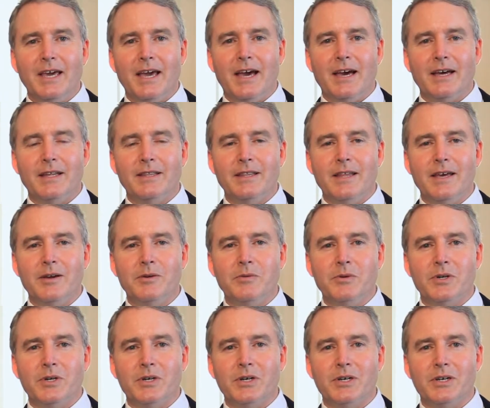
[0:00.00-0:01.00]
and
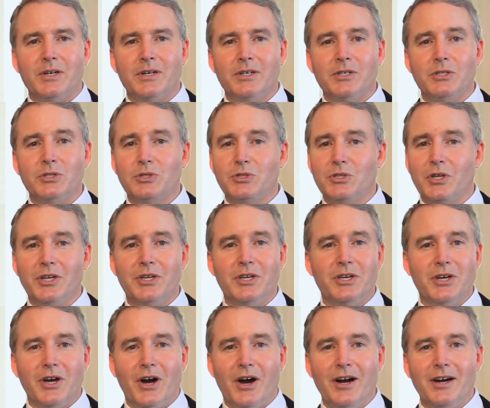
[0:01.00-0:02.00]
they were
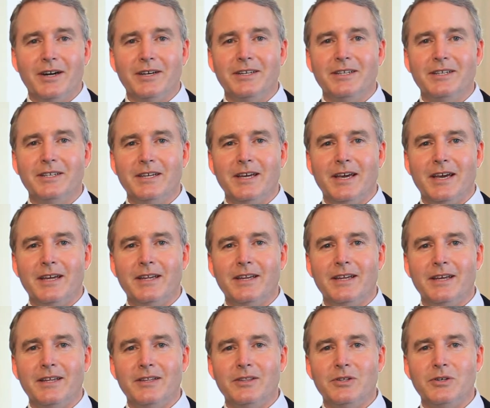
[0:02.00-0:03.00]
studying hard
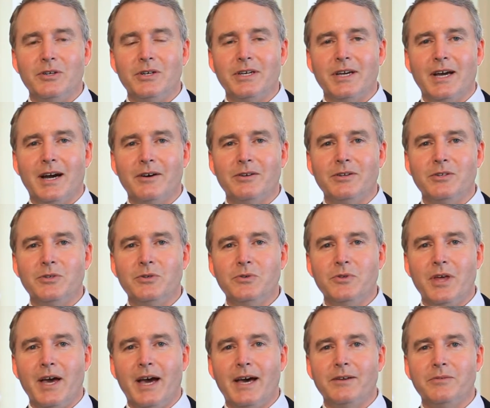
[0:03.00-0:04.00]
and learning how to
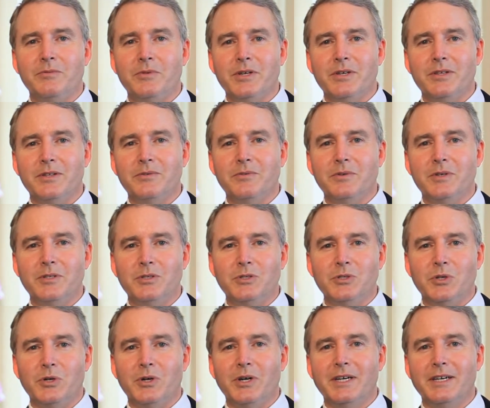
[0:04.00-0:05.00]
do that
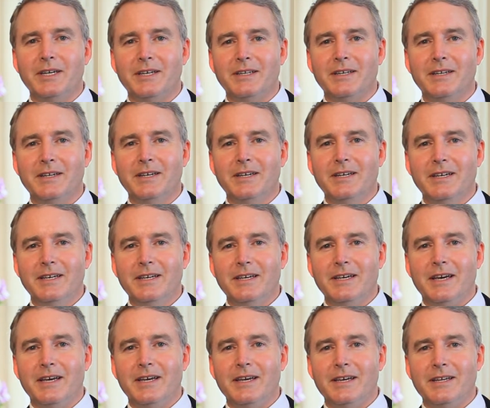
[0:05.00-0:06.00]
with joy
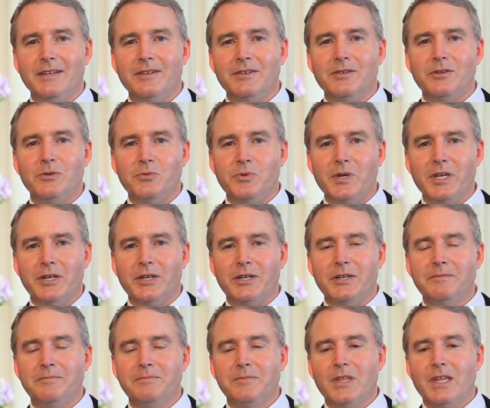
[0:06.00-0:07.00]
and
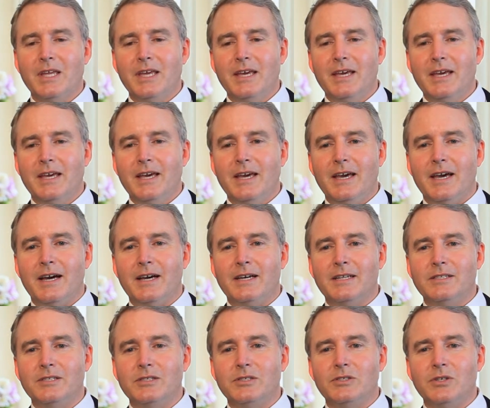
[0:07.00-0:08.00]
rigor.
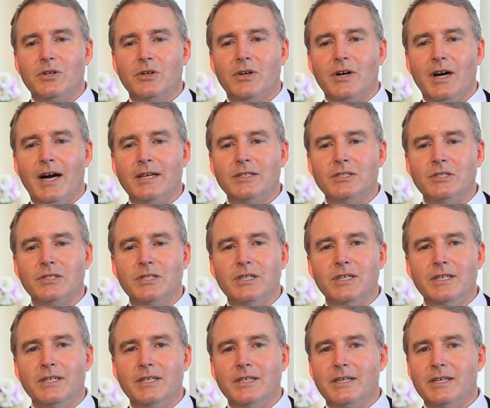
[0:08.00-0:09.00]
And so I
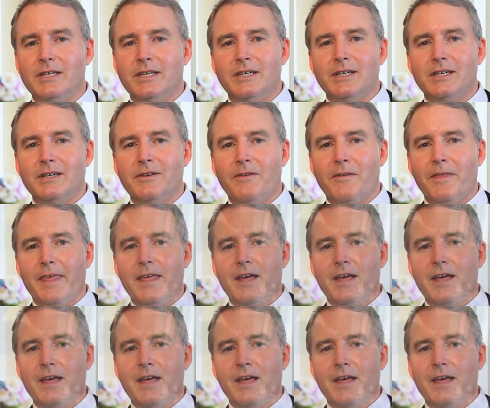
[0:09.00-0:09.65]
see a